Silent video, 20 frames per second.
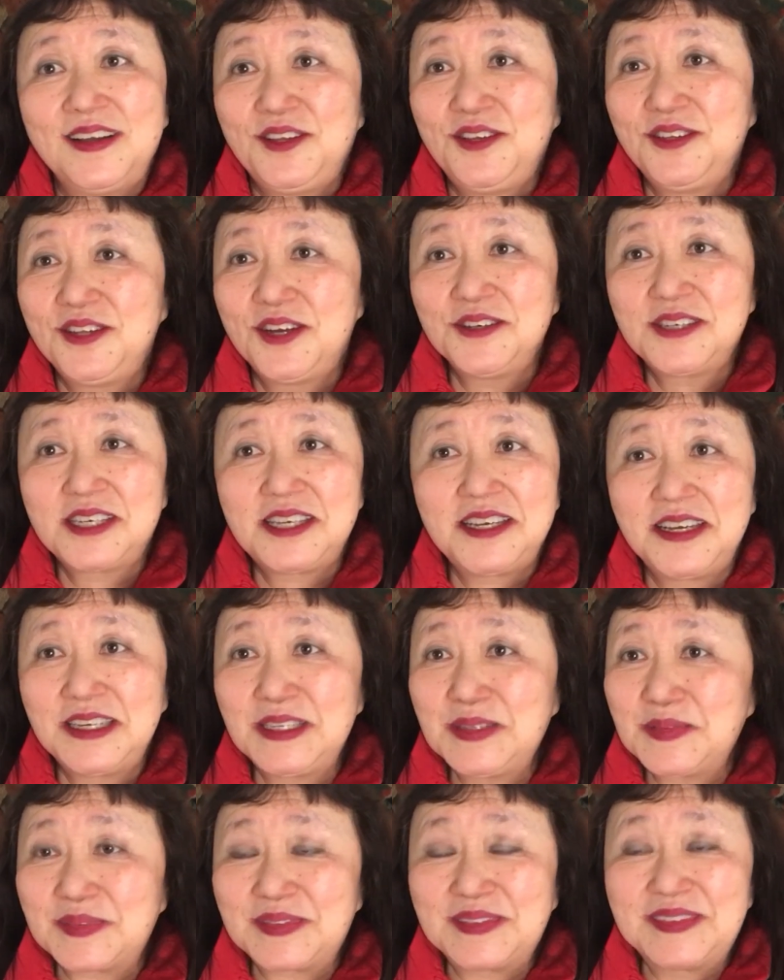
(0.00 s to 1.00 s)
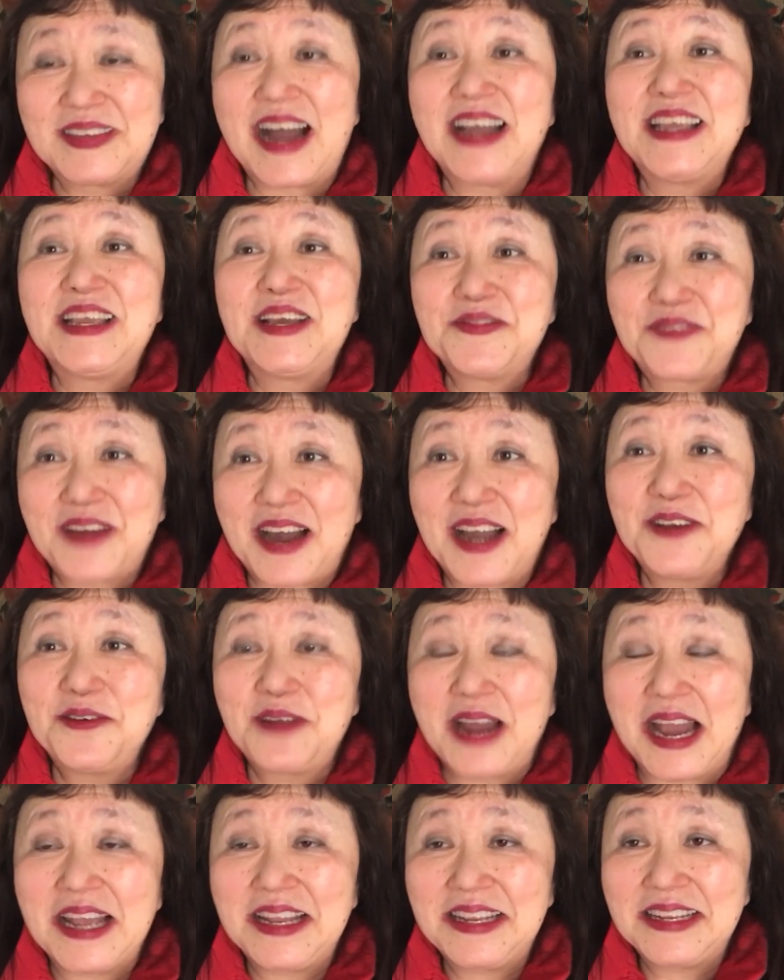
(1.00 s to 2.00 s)
you know, kid, if I
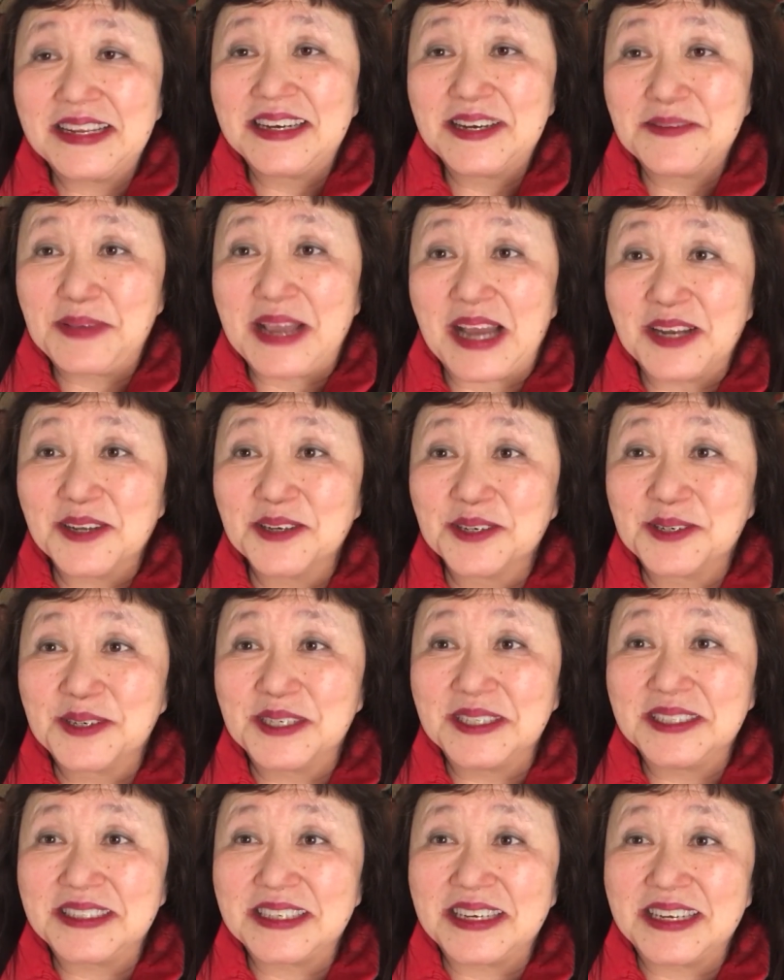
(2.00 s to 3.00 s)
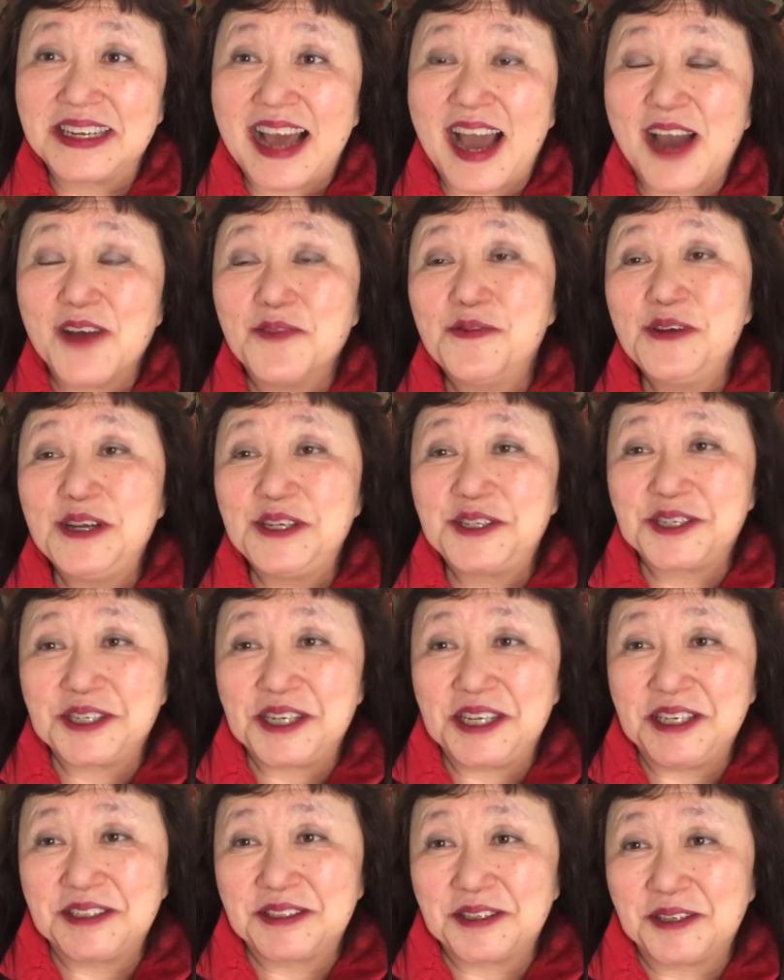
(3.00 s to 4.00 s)
write a piano quintet, I wish
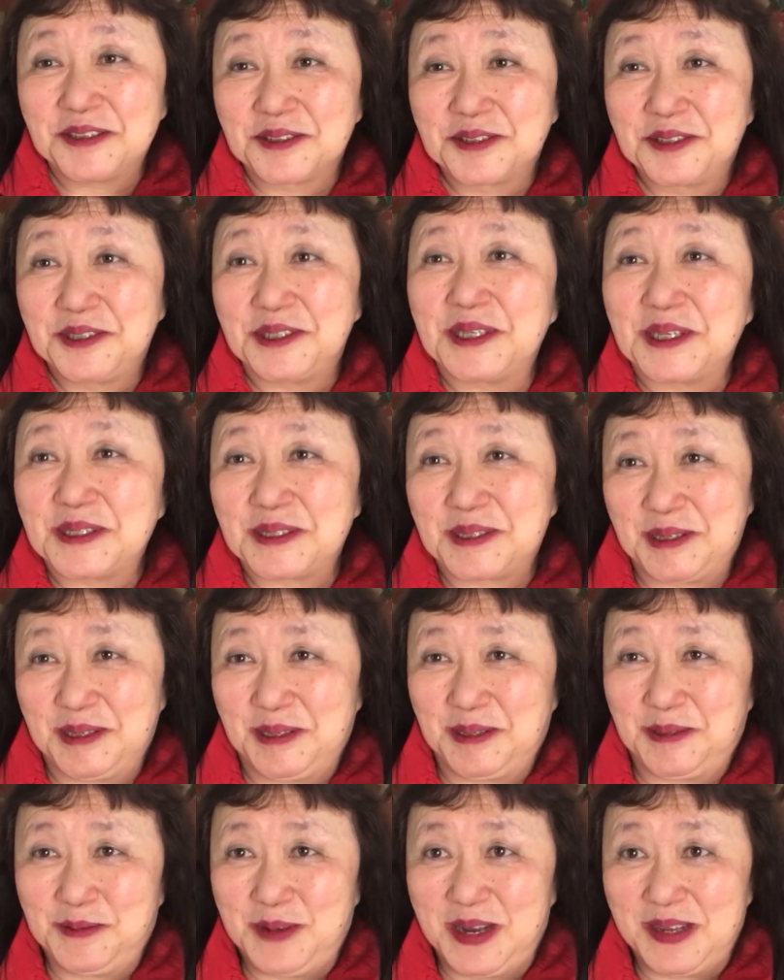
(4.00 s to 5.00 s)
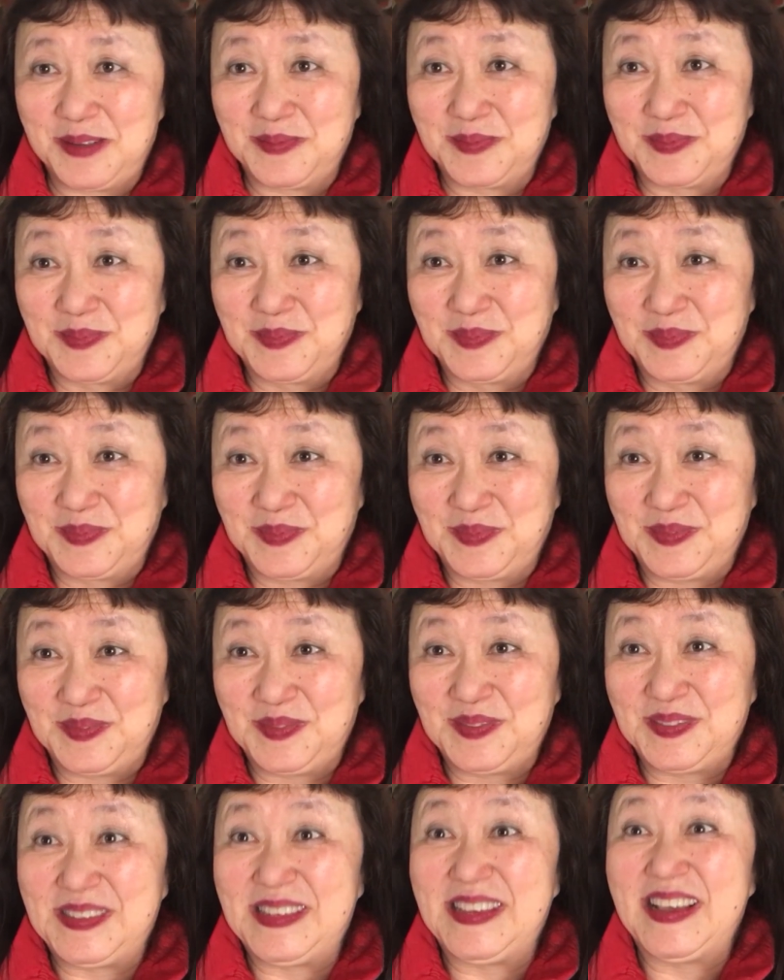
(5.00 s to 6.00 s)
it's as good as this one.
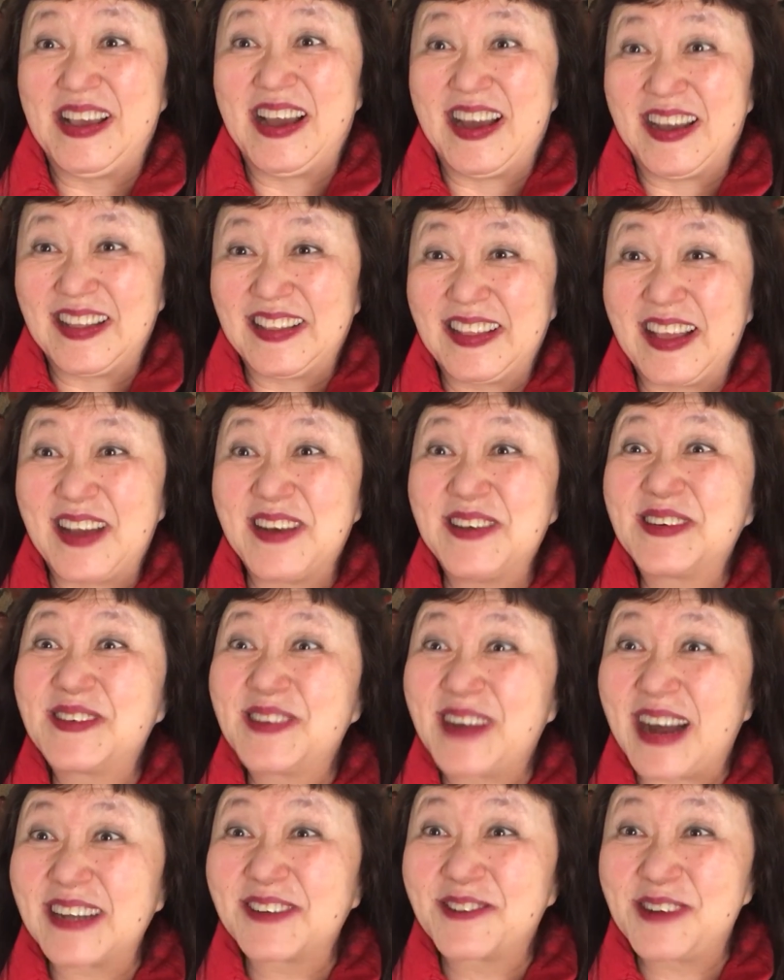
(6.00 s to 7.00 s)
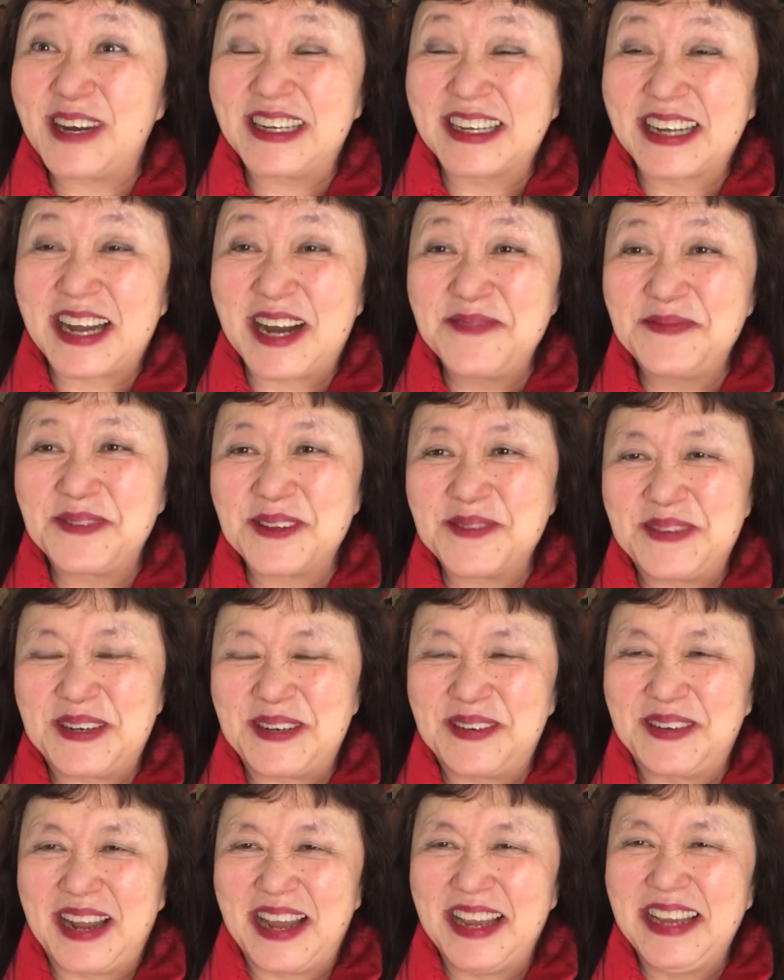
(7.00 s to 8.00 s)
Yeah, that was quite a
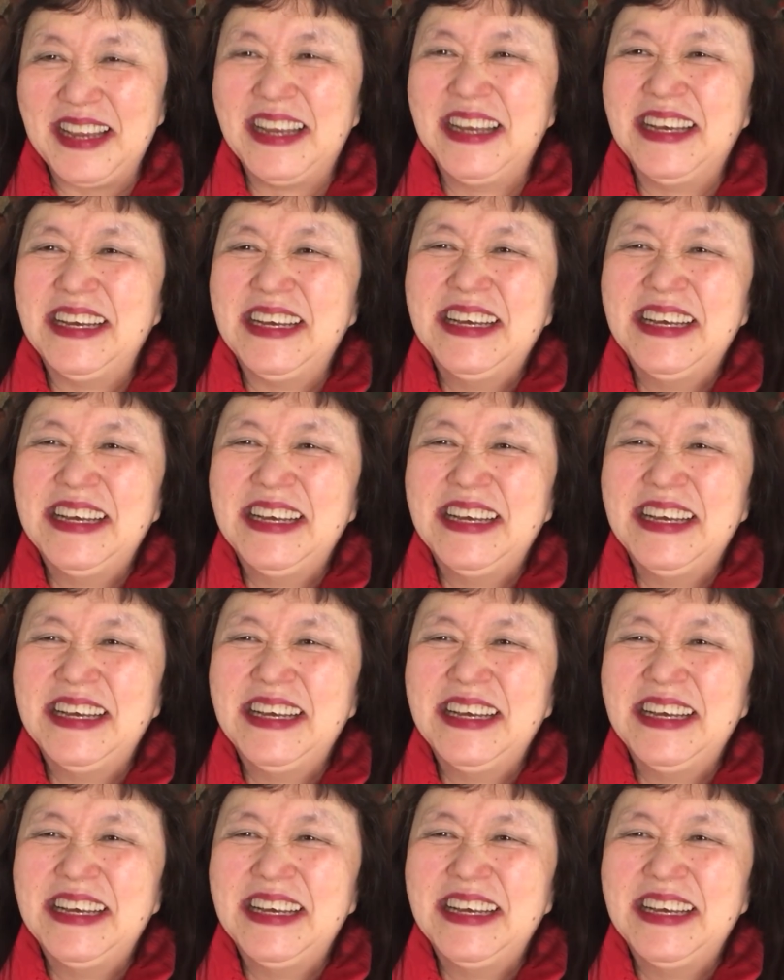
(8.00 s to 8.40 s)
compliment, right?